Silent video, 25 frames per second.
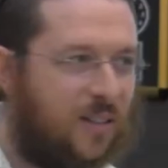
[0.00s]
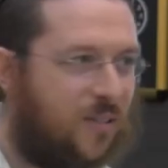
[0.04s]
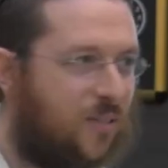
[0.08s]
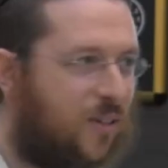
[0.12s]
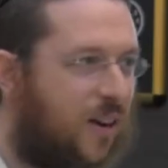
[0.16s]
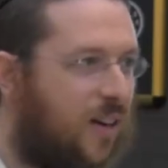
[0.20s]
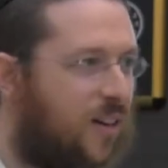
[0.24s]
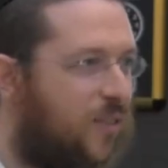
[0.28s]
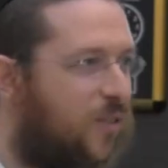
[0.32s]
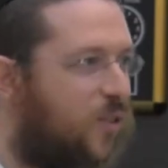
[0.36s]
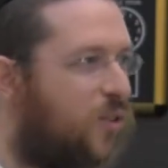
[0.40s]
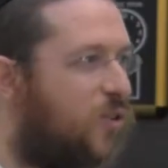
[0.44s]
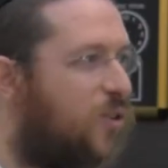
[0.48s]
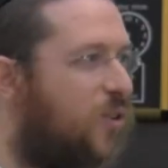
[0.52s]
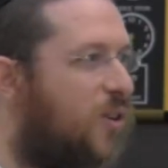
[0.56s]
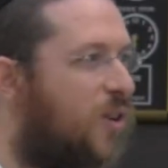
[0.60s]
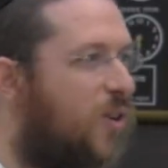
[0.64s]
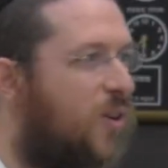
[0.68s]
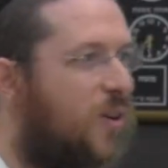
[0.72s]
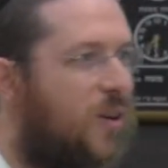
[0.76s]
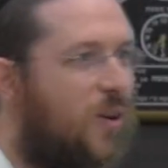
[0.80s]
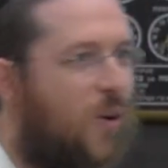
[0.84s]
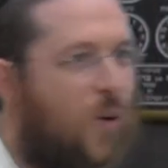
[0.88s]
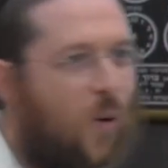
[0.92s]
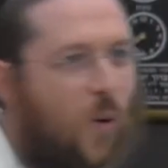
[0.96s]
Right? If you took
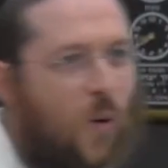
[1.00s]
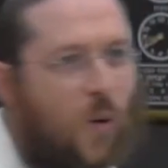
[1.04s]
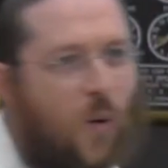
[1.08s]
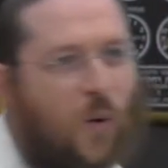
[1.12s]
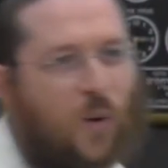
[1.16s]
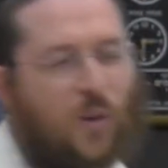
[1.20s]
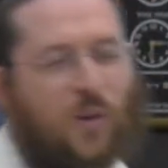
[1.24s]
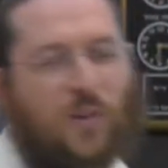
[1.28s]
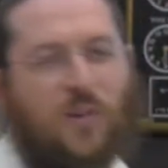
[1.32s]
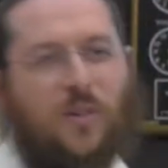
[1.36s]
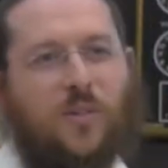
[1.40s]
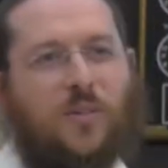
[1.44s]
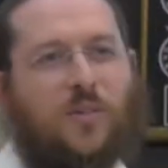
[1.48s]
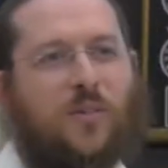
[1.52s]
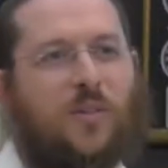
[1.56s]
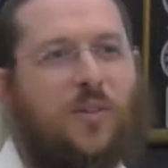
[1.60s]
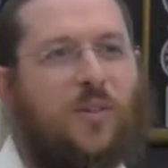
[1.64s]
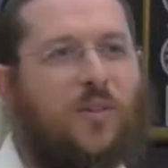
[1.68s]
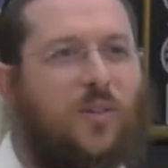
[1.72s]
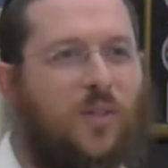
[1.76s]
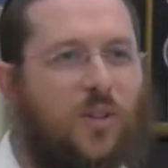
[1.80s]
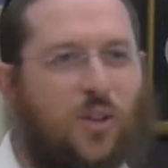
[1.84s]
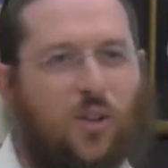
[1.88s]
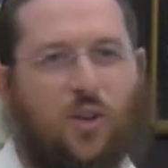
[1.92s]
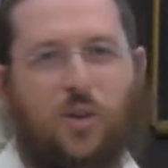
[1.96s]
all
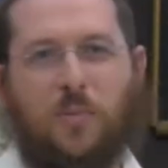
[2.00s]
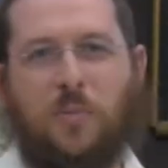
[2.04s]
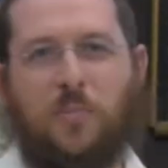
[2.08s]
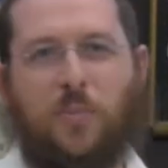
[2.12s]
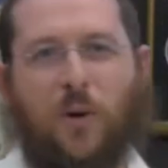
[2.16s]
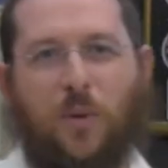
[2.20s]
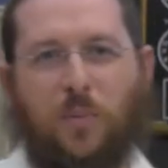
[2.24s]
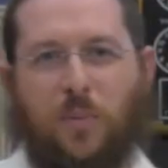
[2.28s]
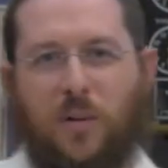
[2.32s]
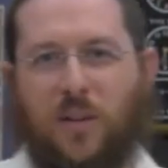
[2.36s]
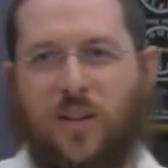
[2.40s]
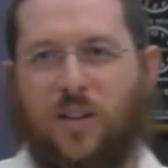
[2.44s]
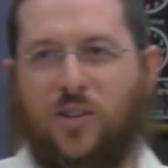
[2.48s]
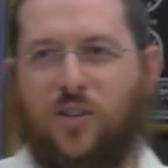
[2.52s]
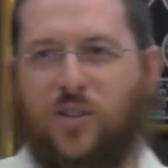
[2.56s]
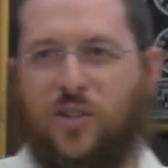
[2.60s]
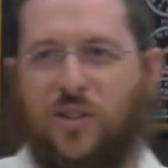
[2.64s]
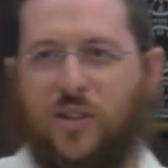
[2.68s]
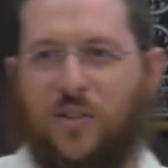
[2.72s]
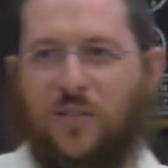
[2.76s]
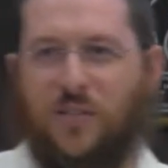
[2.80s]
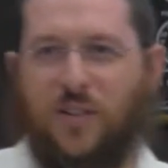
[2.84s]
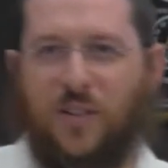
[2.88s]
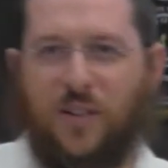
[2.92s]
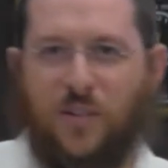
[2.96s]
the human
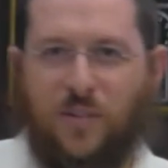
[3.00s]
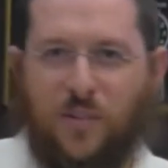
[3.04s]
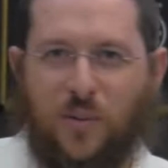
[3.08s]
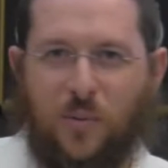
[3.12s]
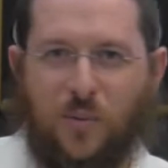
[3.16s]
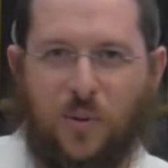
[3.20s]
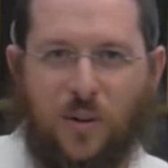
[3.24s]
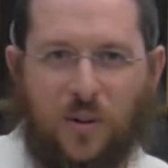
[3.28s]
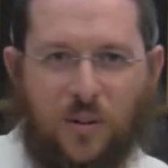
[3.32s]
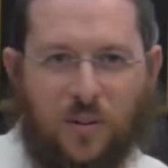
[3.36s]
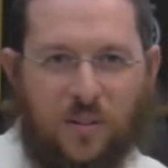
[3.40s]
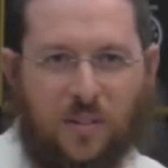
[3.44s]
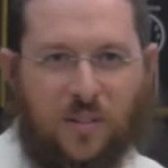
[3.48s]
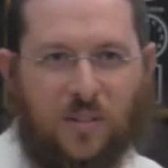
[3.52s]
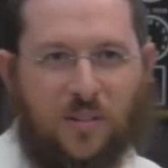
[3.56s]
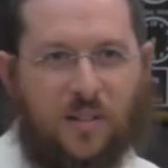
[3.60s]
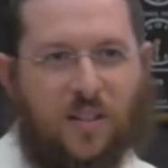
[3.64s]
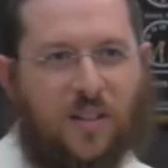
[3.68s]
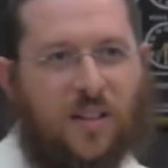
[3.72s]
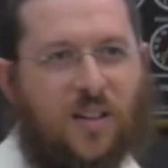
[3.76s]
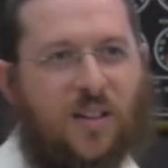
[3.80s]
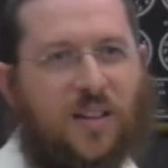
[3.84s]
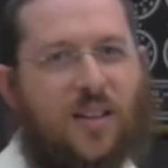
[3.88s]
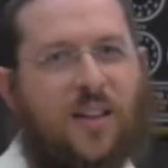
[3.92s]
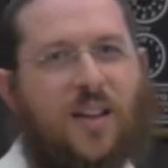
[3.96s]
population of the, of the world
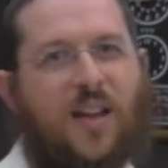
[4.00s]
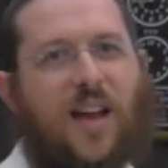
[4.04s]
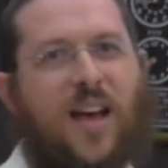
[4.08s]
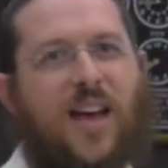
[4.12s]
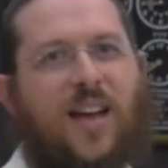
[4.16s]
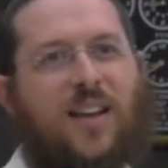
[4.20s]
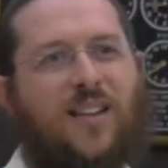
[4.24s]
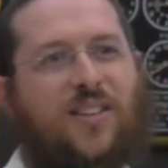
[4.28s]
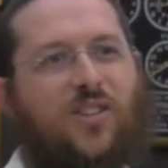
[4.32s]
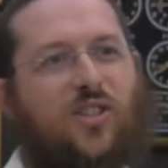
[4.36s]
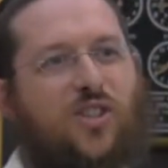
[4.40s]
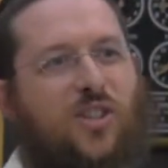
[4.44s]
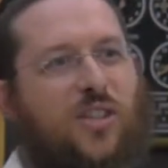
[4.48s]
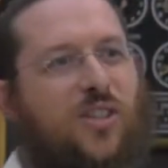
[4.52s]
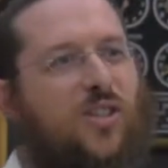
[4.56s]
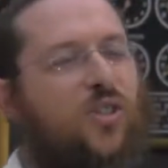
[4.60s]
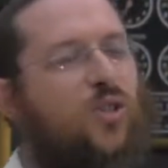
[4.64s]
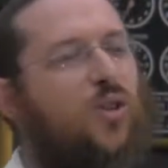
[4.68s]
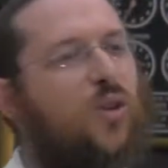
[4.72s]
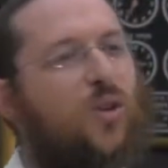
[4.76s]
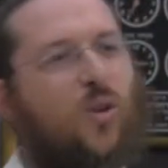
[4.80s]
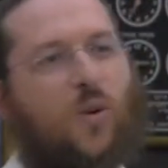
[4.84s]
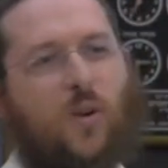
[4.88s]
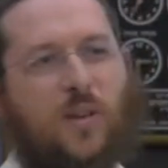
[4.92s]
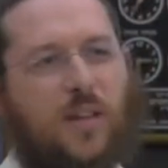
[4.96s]
and just
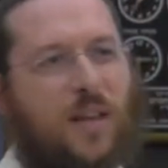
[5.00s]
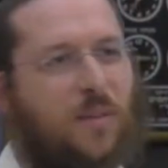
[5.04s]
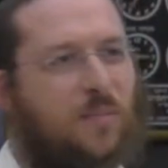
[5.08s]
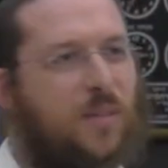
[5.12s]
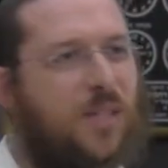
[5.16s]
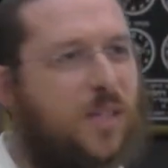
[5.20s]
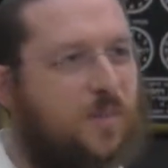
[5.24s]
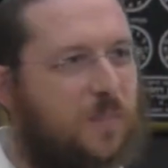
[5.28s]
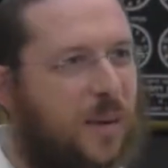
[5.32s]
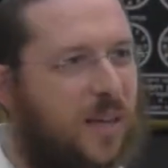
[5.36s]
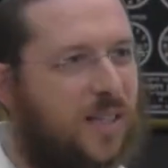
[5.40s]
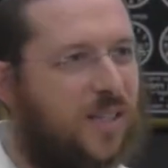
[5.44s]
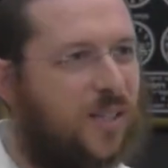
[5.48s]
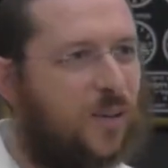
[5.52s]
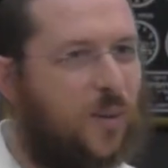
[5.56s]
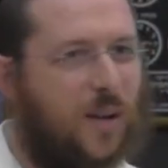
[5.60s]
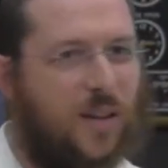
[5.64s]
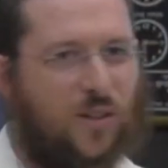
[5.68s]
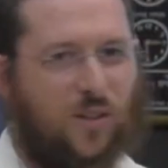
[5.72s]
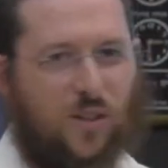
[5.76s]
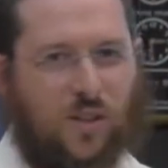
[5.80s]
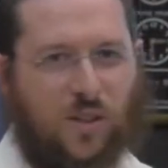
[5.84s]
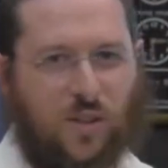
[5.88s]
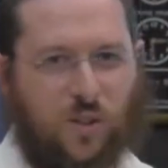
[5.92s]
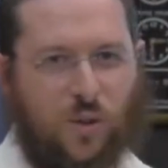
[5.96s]
took all the empty space away
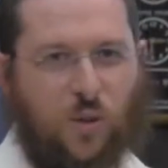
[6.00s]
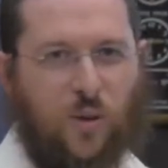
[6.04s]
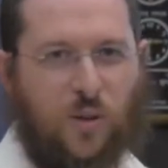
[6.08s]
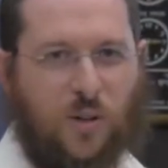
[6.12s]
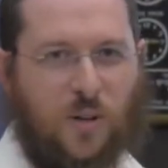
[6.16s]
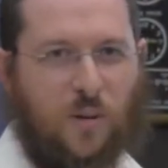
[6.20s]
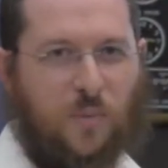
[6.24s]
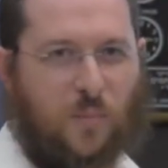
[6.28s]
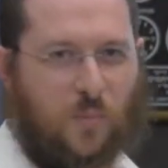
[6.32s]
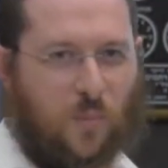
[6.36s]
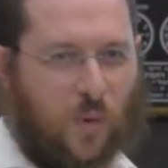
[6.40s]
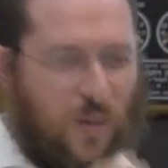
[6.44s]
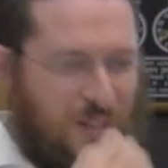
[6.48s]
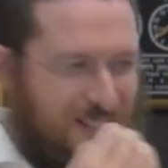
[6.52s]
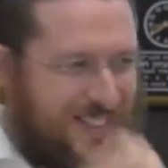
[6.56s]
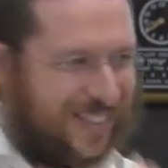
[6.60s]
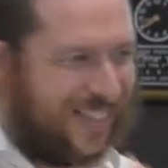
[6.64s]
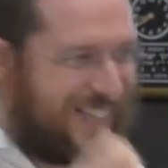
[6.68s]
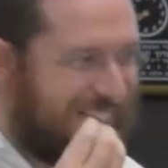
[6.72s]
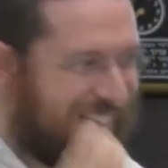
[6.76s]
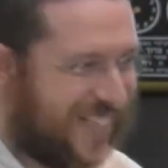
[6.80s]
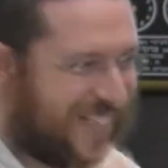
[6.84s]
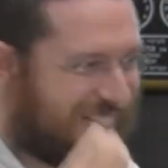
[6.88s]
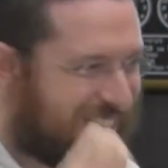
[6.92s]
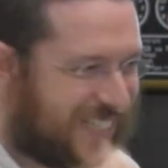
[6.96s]
and just took what
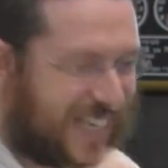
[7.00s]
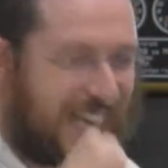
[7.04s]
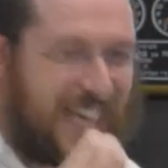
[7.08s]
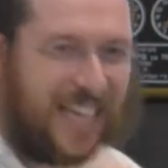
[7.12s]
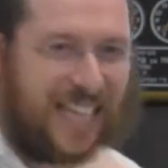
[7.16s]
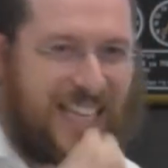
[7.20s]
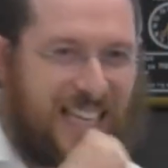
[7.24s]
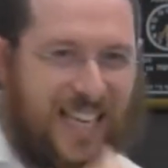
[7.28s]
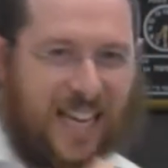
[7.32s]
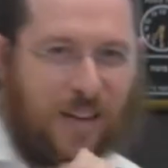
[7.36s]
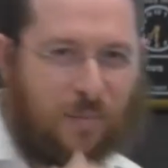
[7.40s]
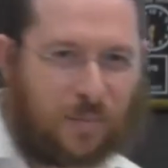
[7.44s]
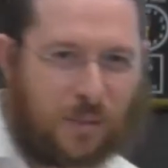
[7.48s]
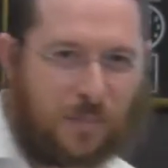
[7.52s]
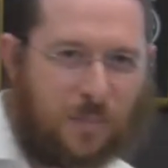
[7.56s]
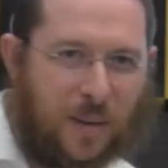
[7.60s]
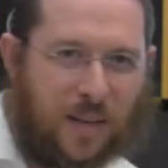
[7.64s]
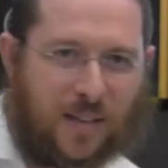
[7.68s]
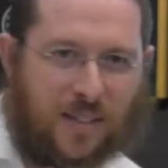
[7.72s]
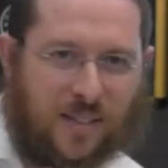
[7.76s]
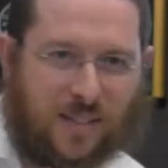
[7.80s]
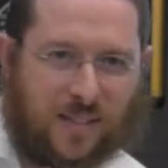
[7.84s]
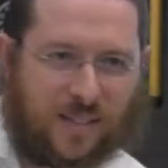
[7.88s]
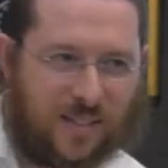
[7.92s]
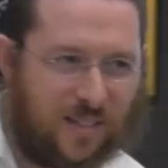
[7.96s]
is taking up
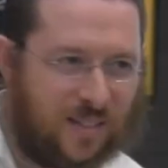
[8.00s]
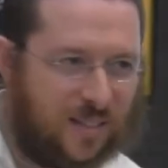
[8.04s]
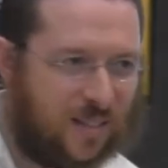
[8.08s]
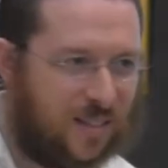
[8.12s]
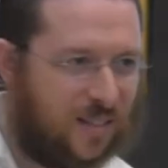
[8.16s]
space